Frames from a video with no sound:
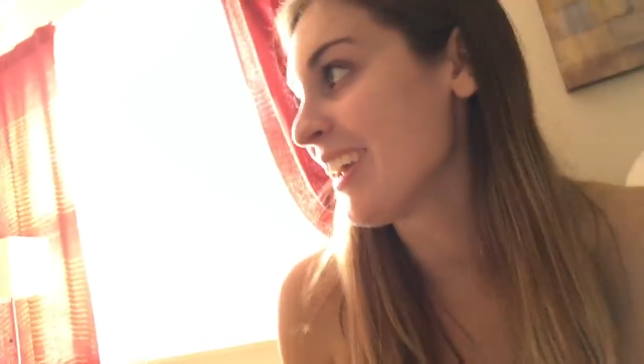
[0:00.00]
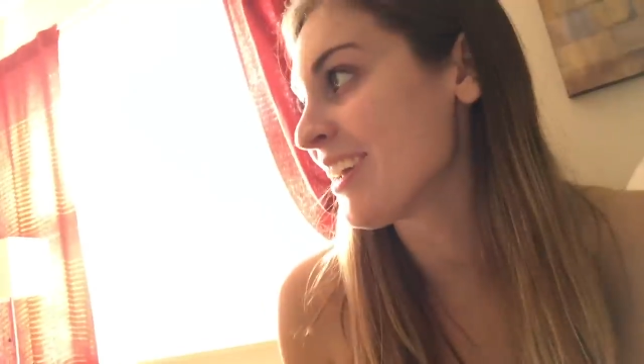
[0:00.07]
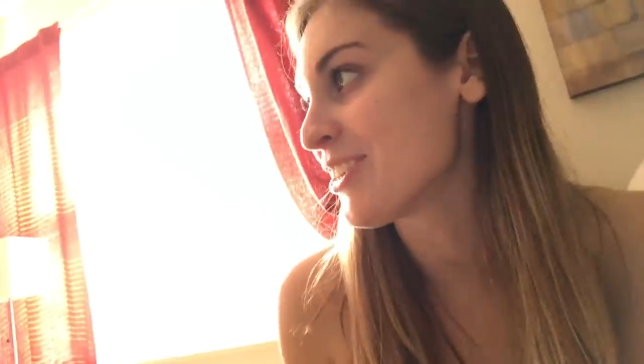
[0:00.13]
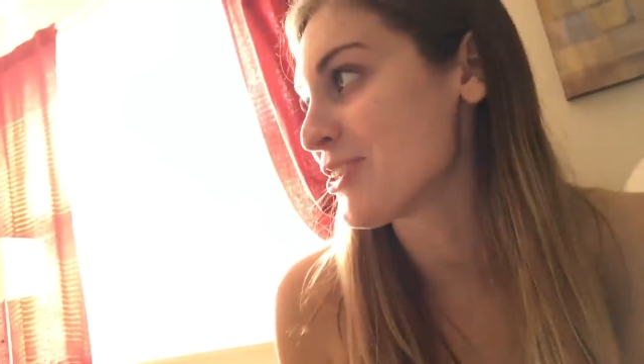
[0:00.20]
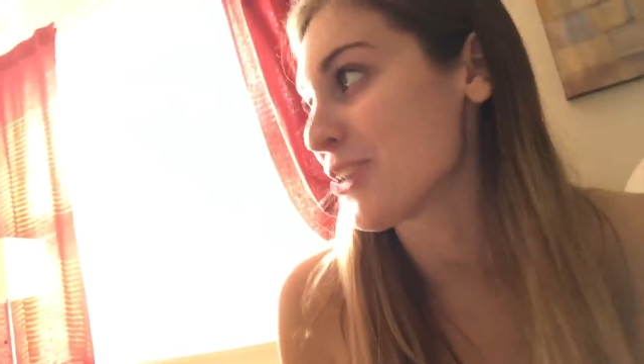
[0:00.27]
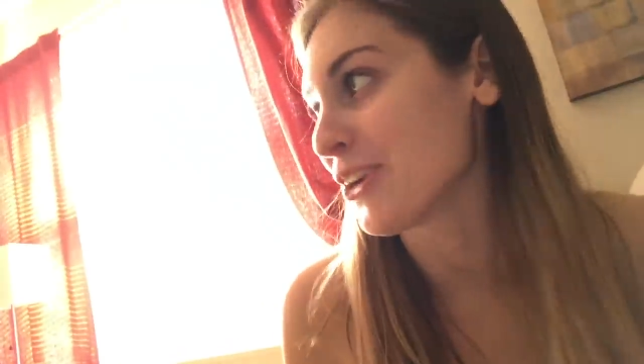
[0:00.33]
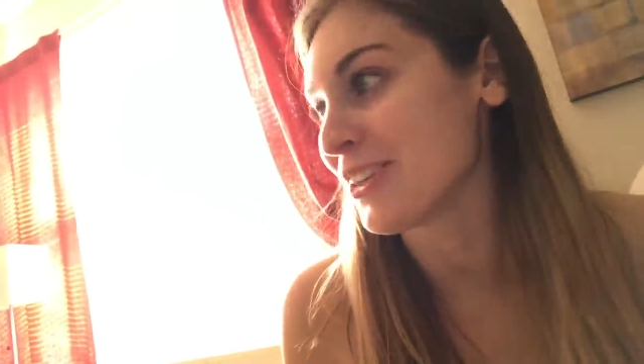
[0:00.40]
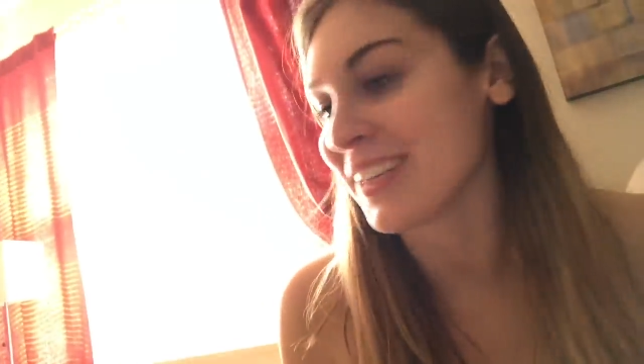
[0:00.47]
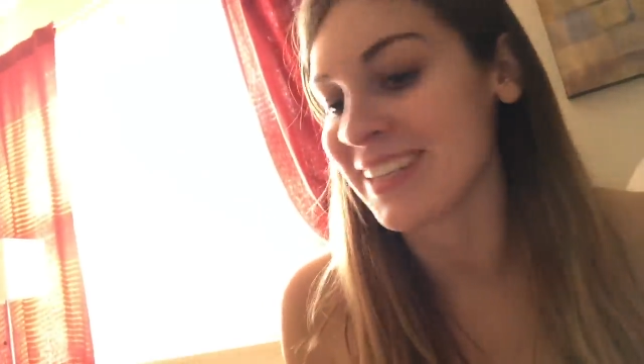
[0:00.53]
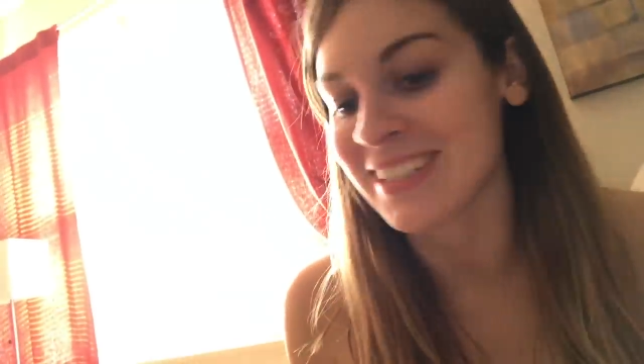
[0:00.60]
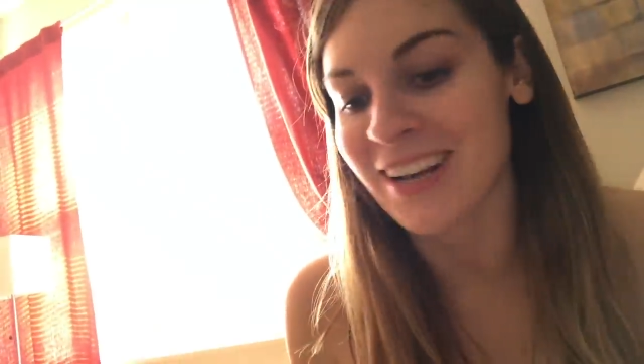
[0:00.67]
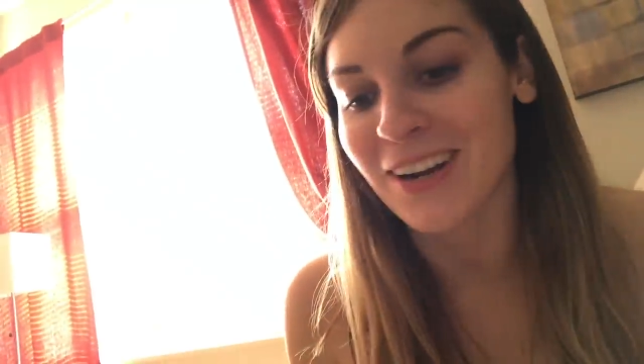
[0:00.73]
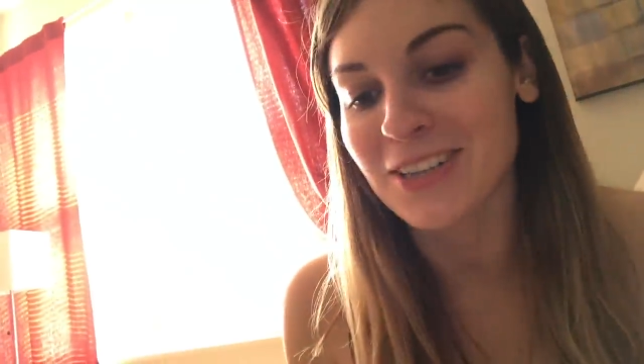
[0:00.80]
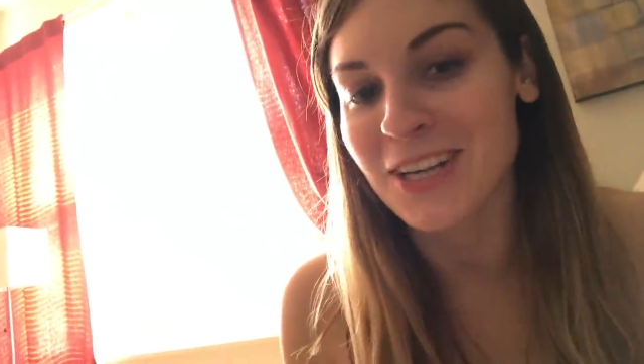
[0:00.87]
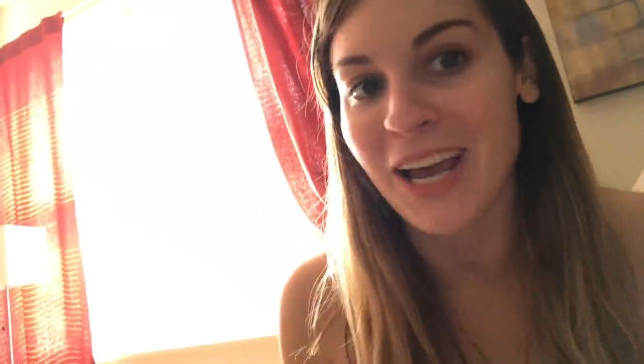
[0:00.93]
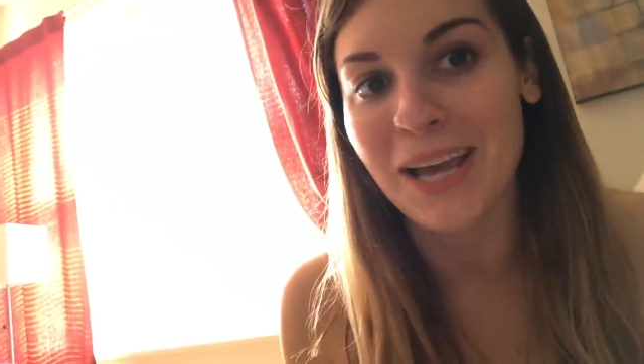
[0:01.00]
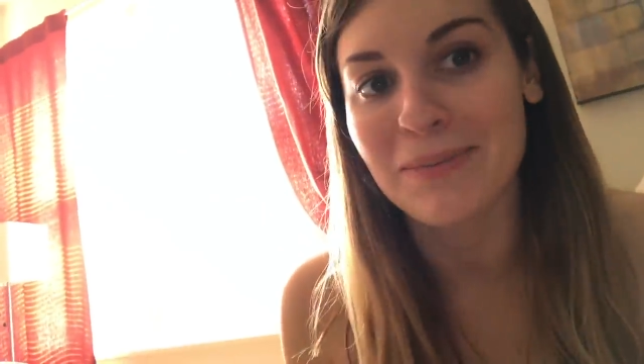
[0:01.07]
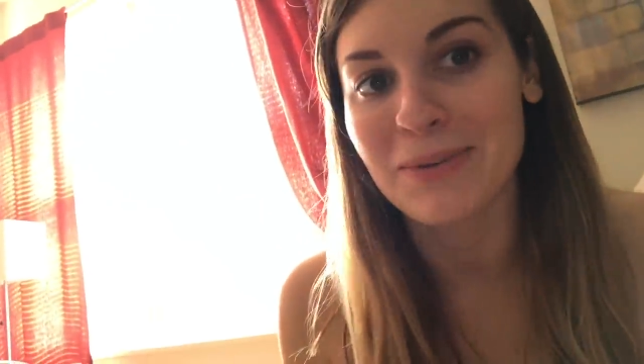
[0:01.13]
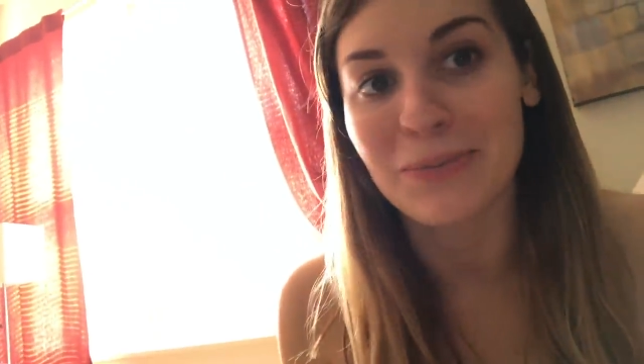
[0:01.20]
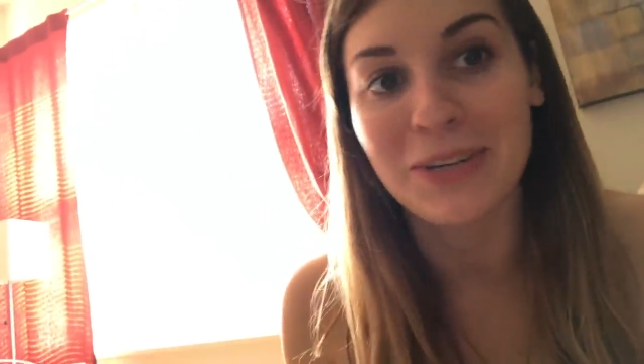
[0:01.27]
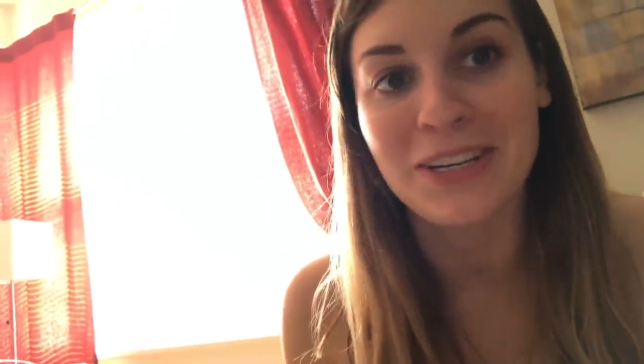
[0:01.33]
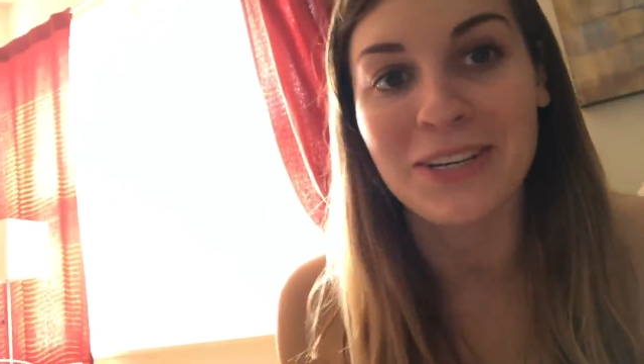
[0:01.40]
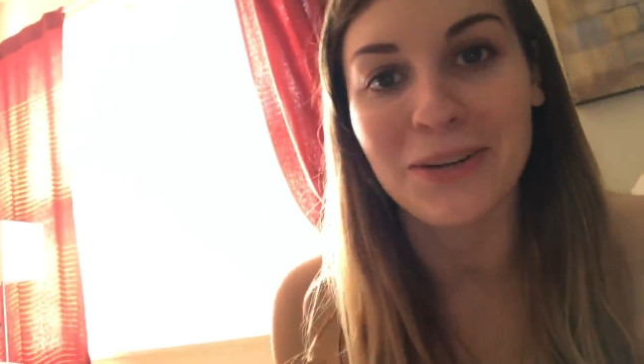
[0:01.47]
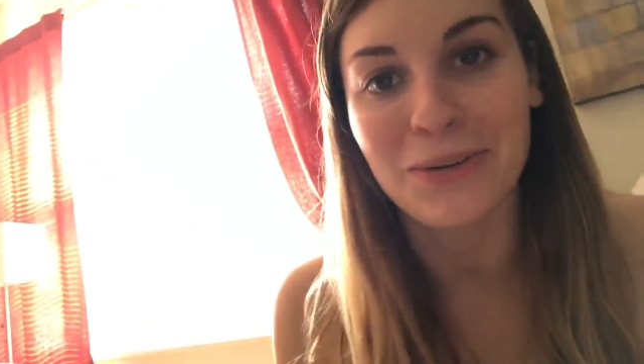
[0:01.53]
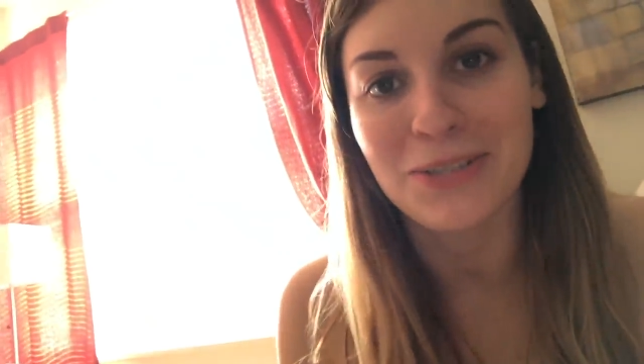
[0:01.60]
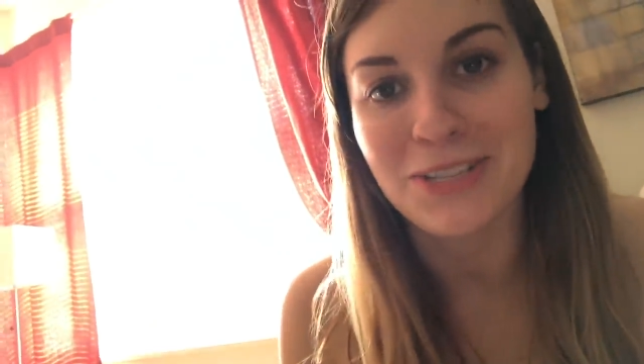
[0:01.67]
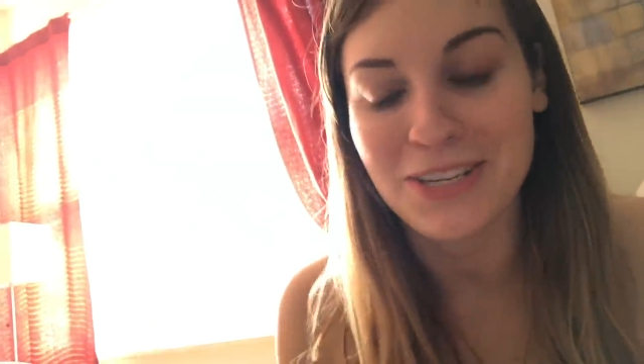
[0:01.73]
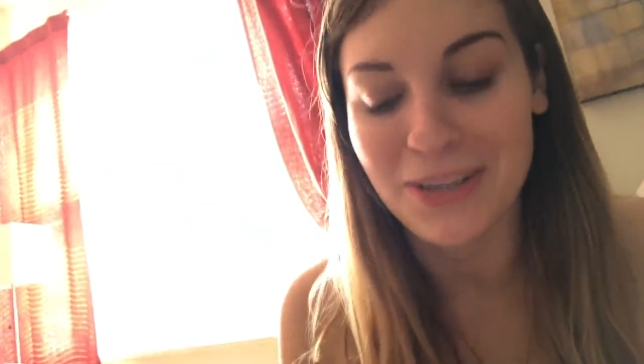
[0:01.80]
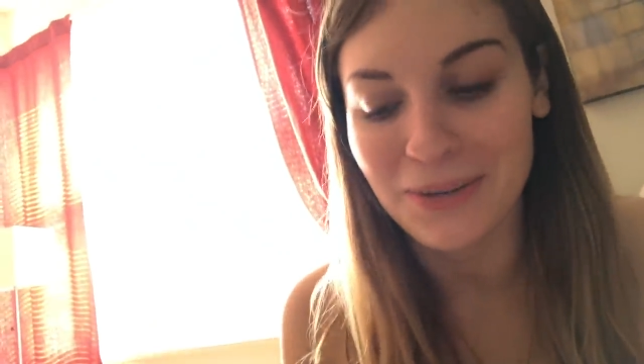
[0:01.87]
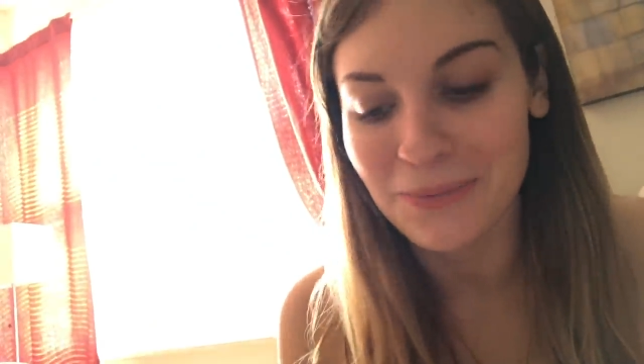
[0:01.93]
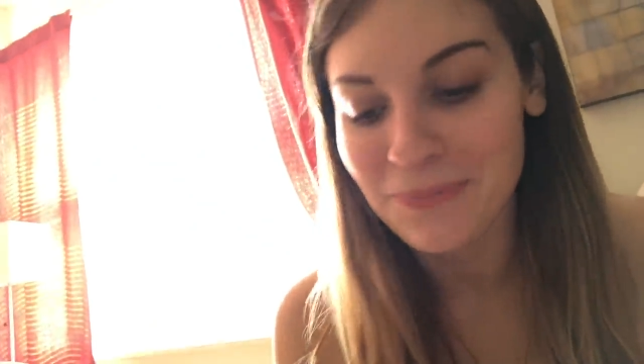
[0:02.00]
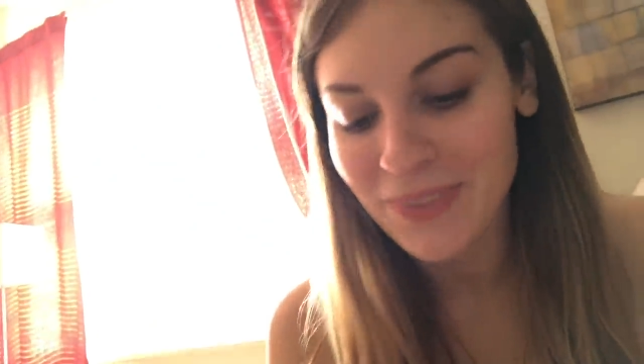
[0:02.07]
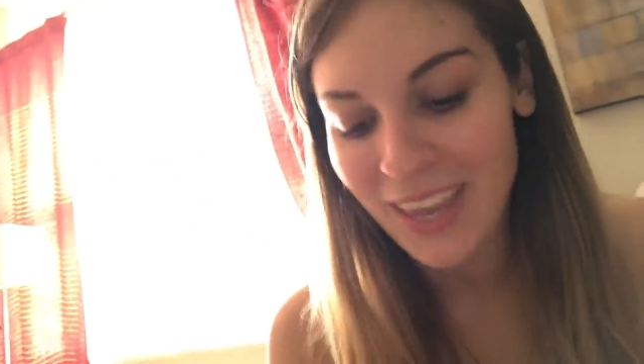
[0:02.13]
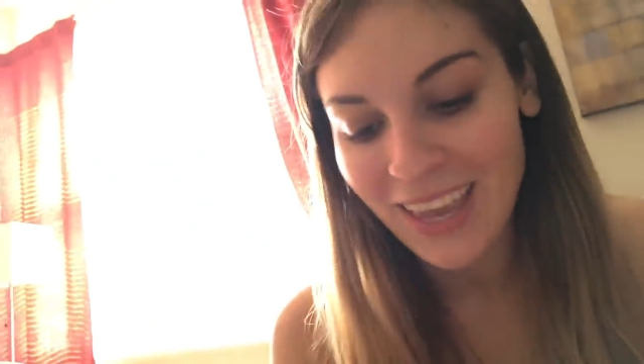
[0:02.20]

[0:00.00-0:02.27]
It charred the entire time, and we didn't know what to do.